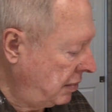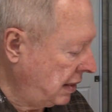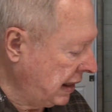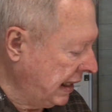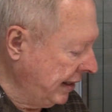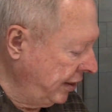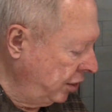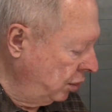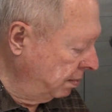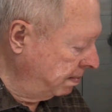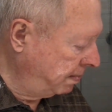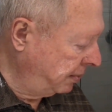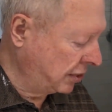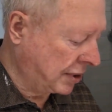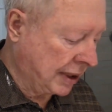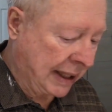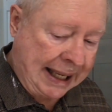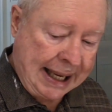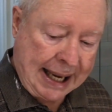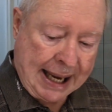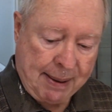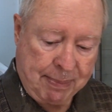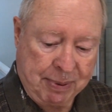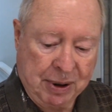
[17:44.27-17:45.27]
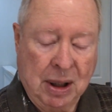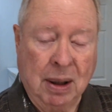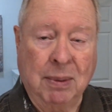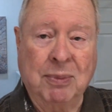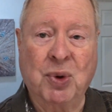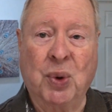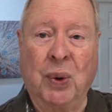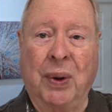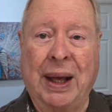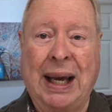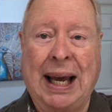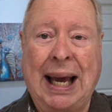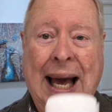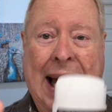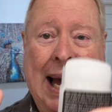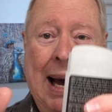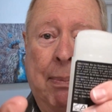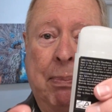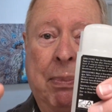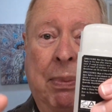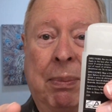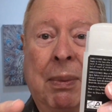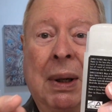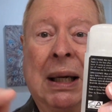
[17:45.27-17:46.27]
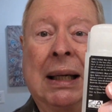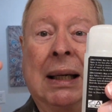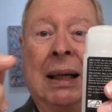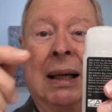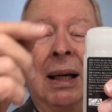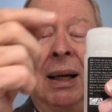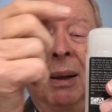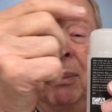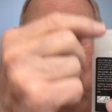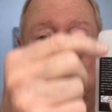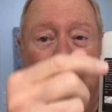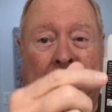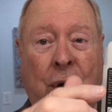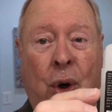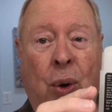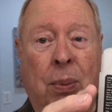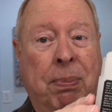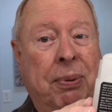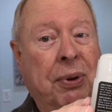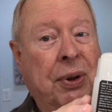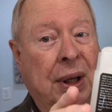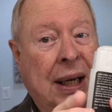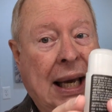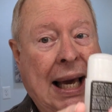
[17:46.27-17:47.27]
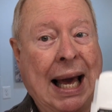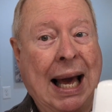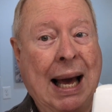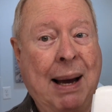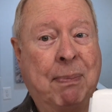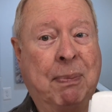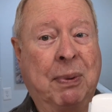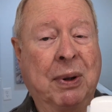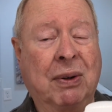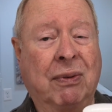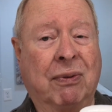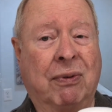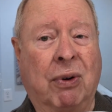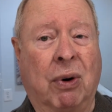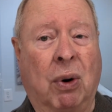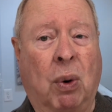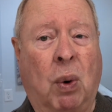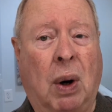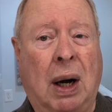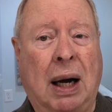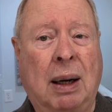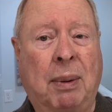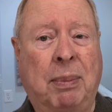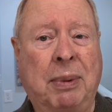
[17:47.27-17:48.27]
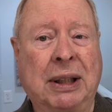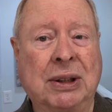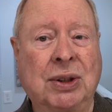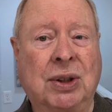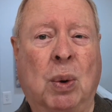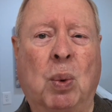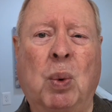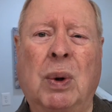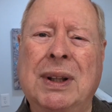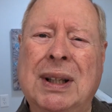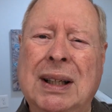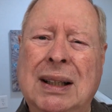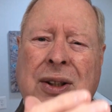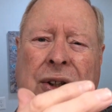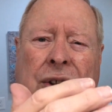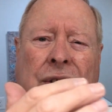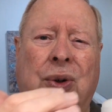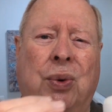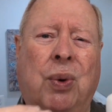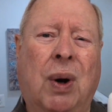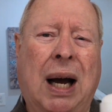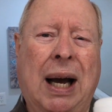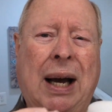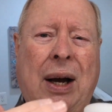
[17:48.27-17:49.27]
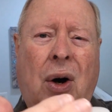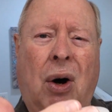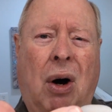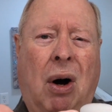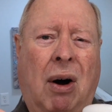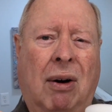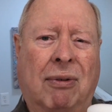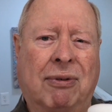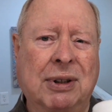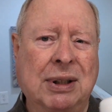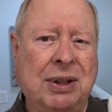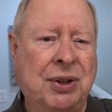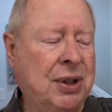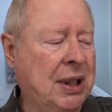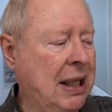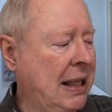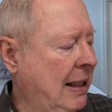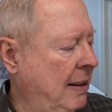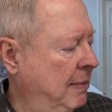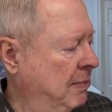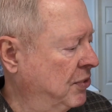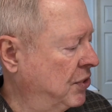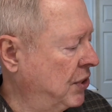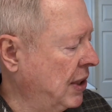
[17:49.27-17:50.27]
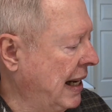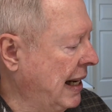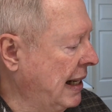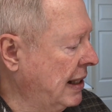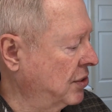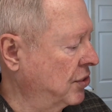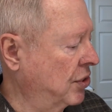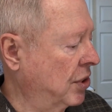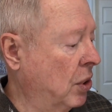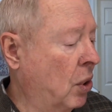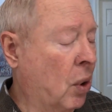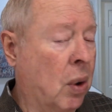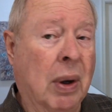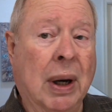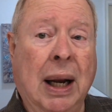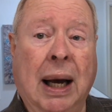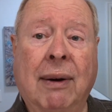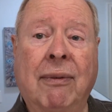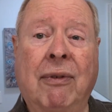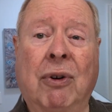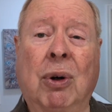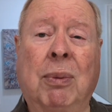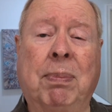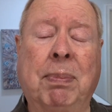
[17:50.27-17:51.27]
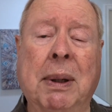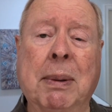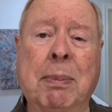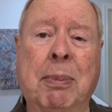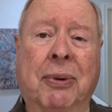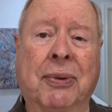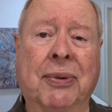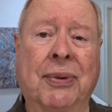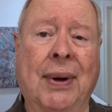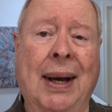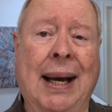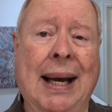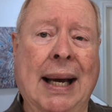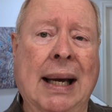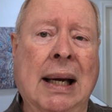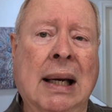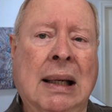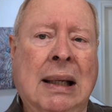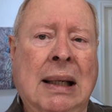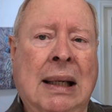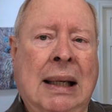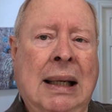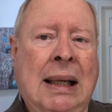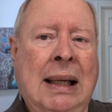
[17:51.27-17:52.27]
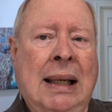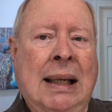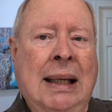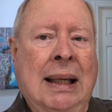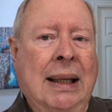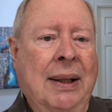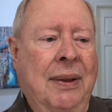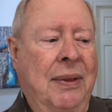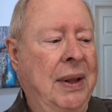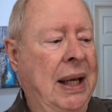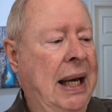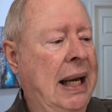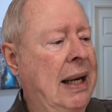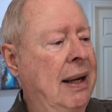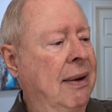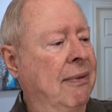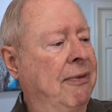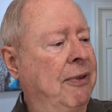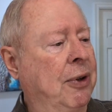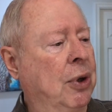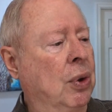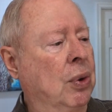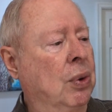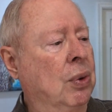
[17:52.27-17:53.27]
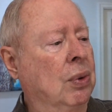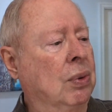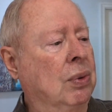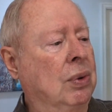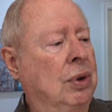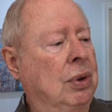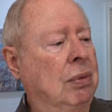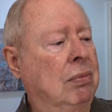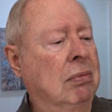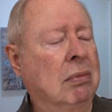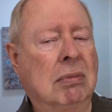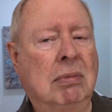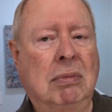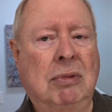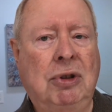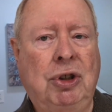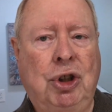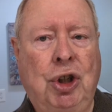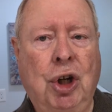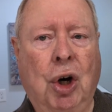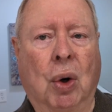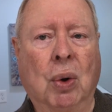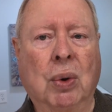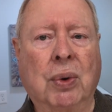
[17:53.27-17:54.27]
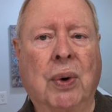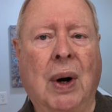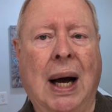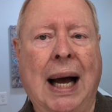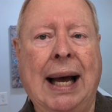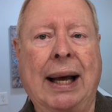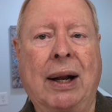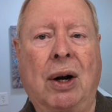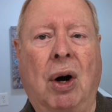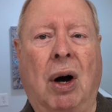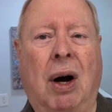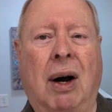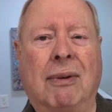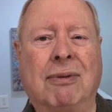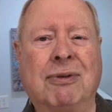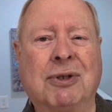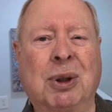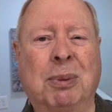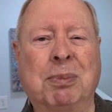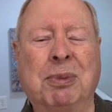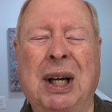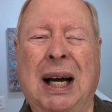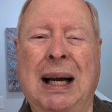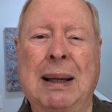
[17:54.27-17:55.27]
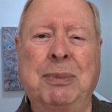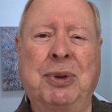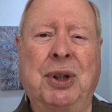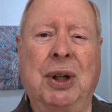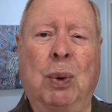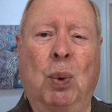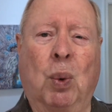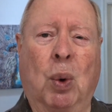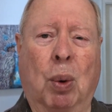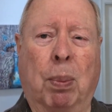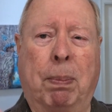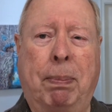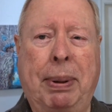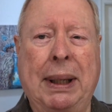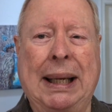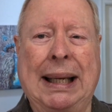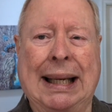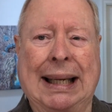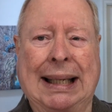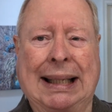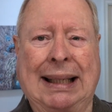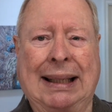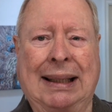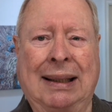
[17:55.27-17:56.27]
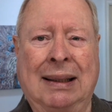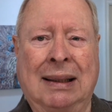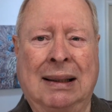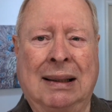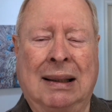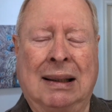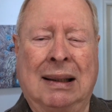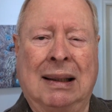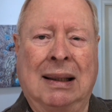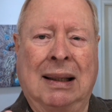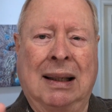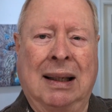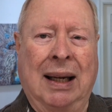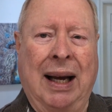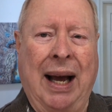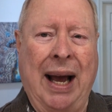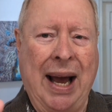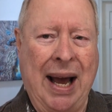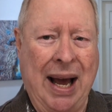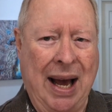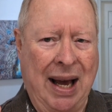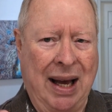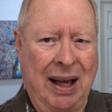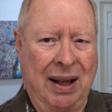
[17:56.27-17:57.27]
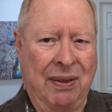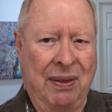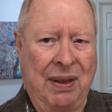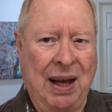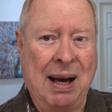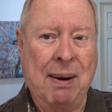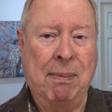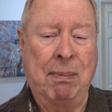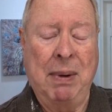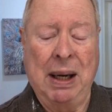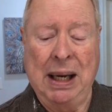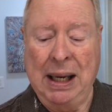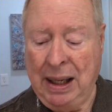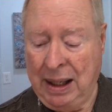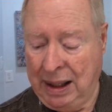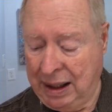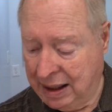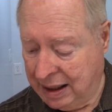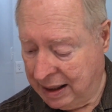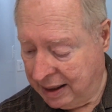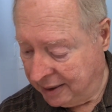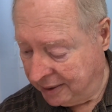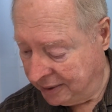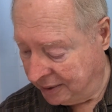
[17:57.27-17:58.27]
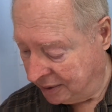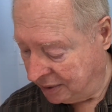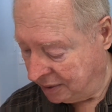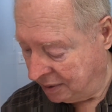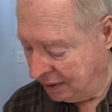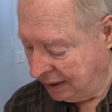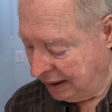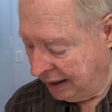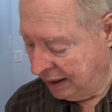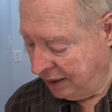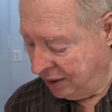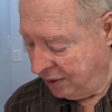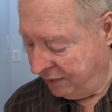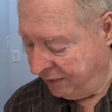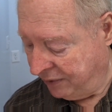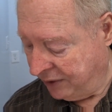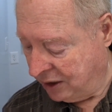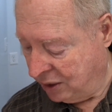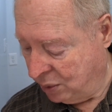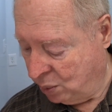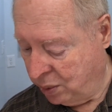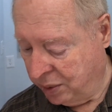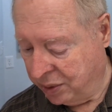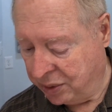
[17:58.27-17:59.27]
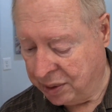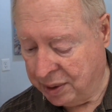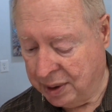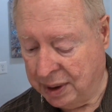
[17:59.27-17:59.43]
I don't put the cap, it comes with a cap. I don't put the cap in for a while because I want that to dry off. It seems as though, and I've heard people say, that if you don't dry it off, sometimes it will pit, and that may interfere with